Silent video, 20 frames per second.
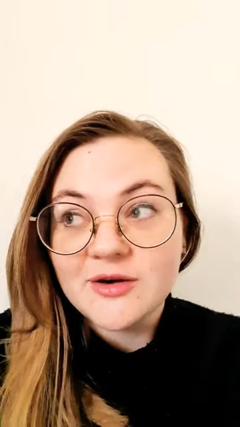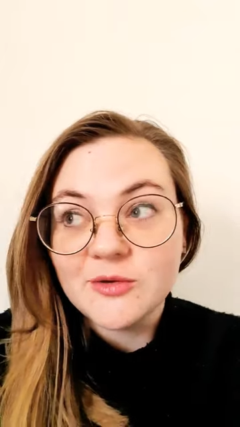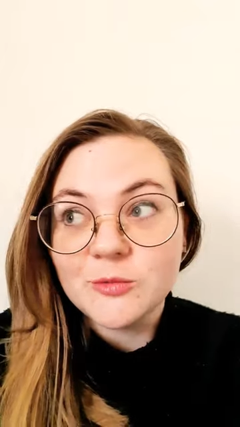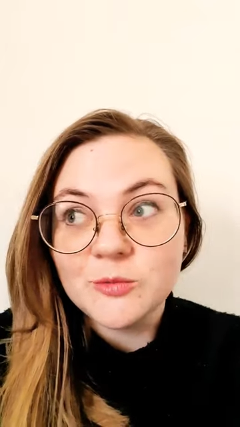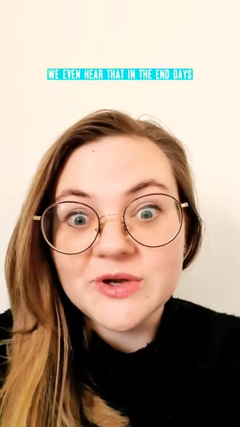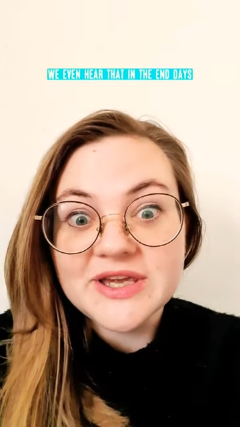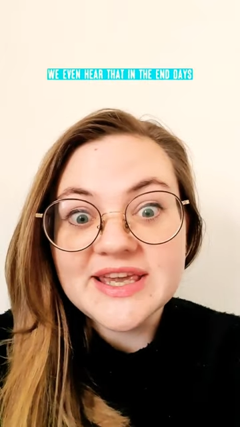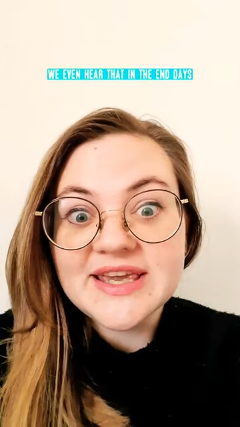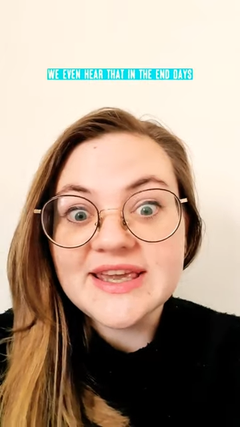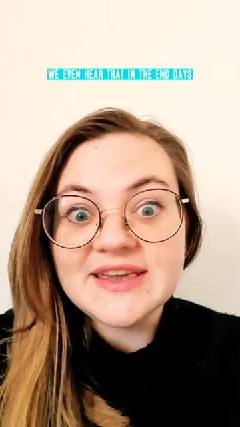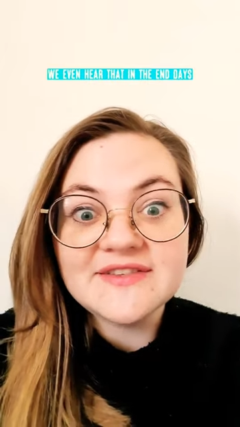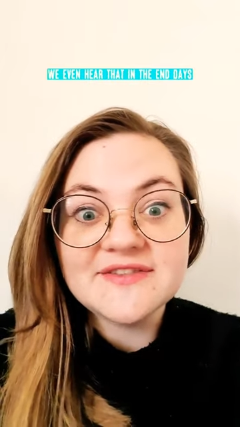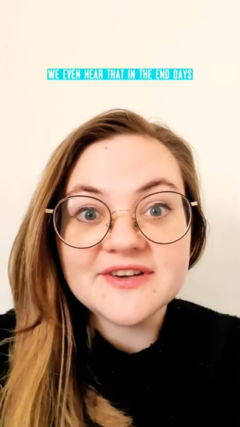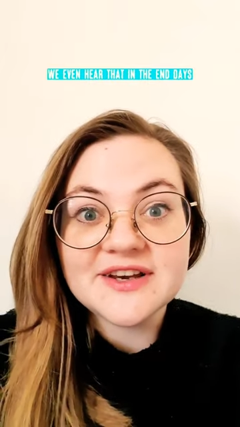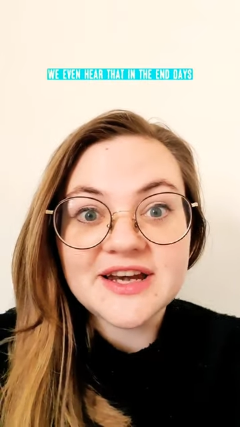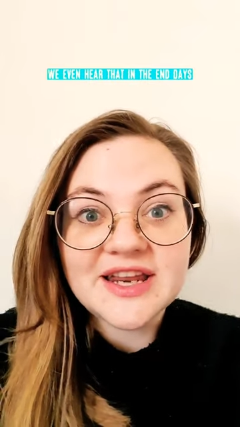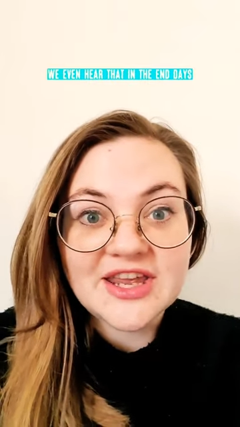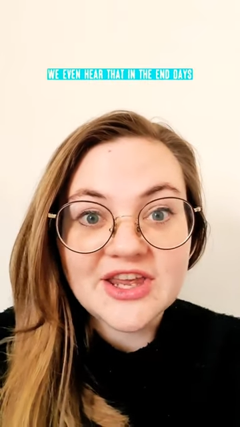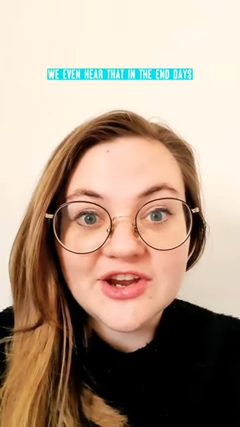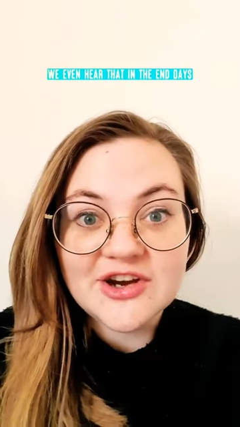We
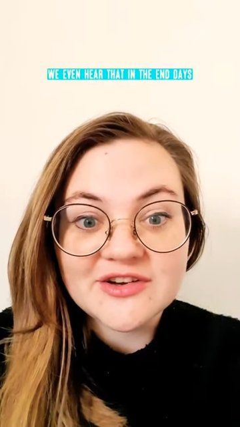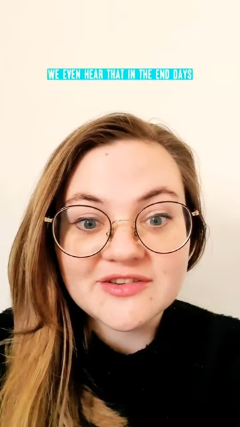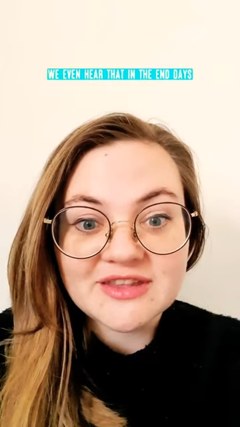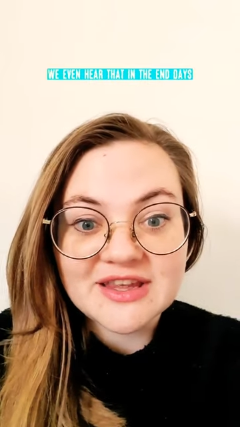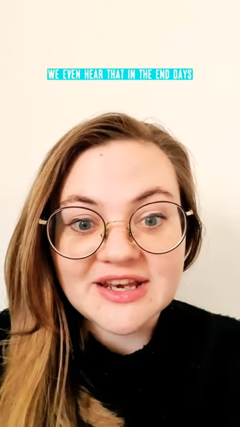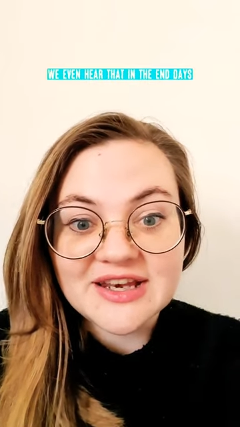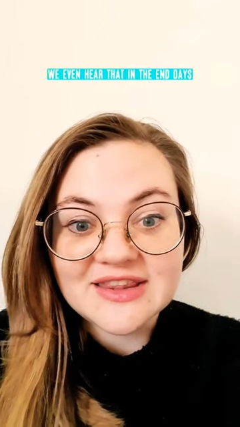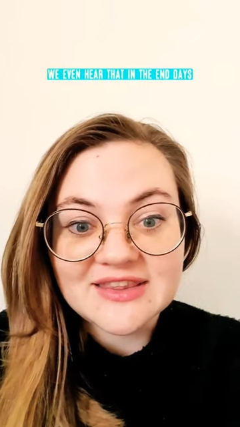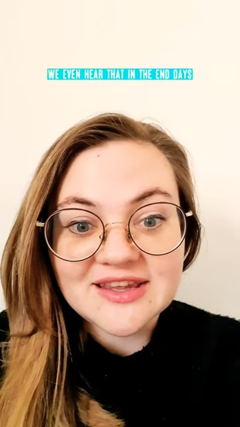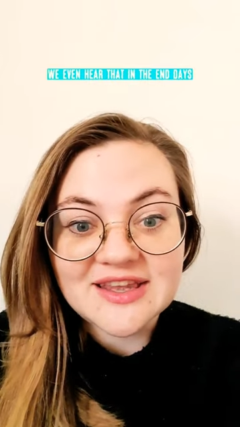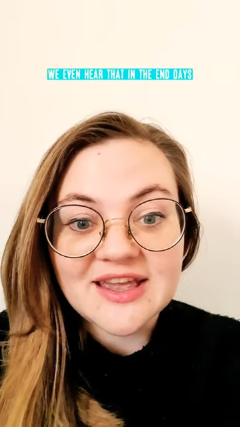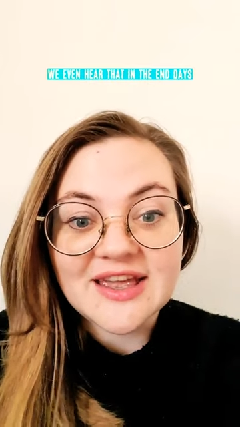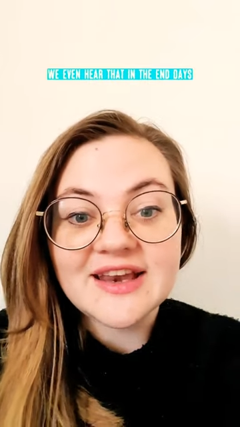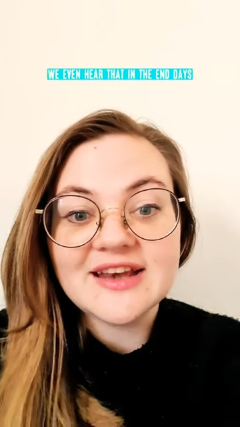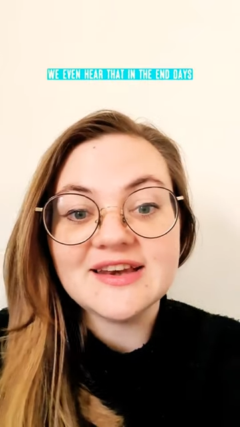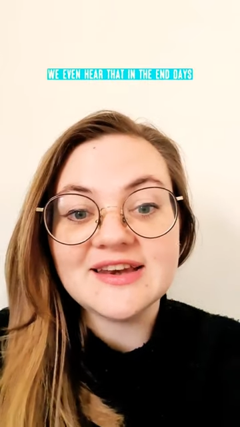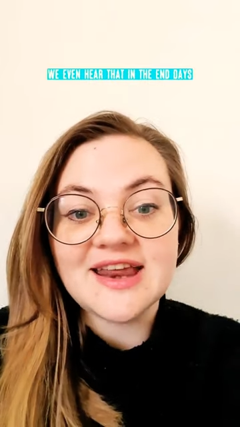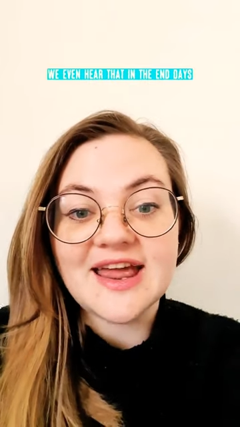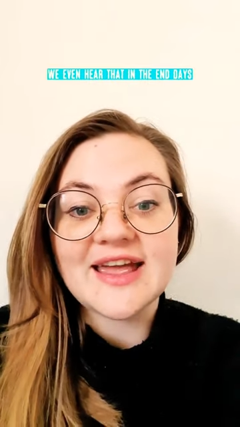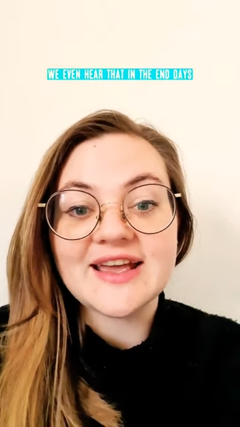even hear that in the
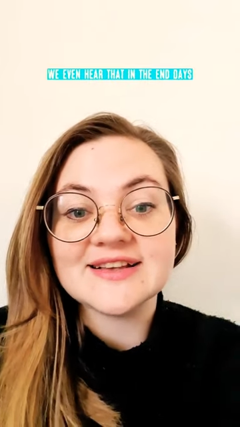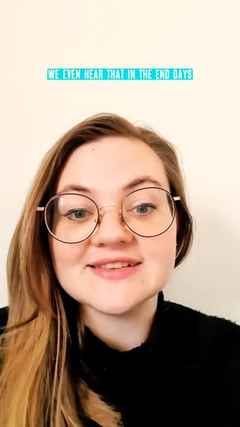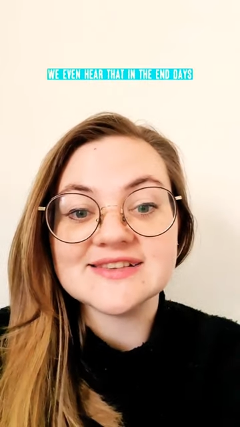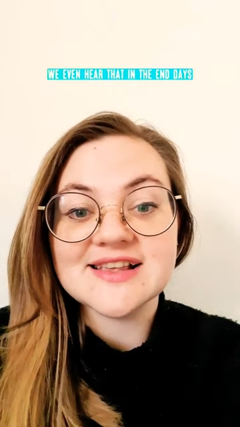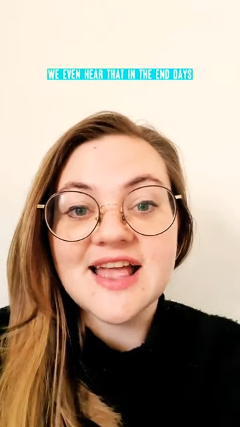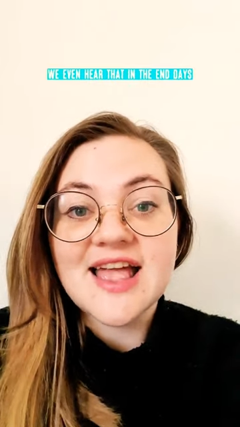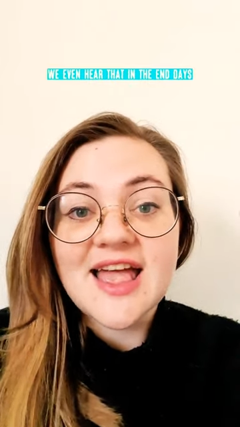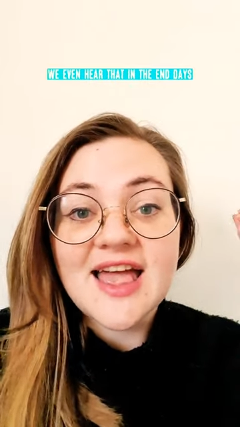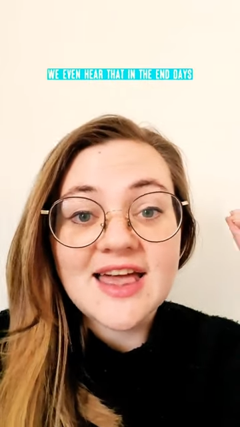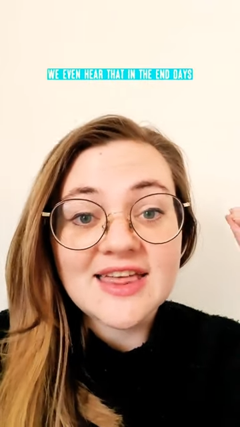end days,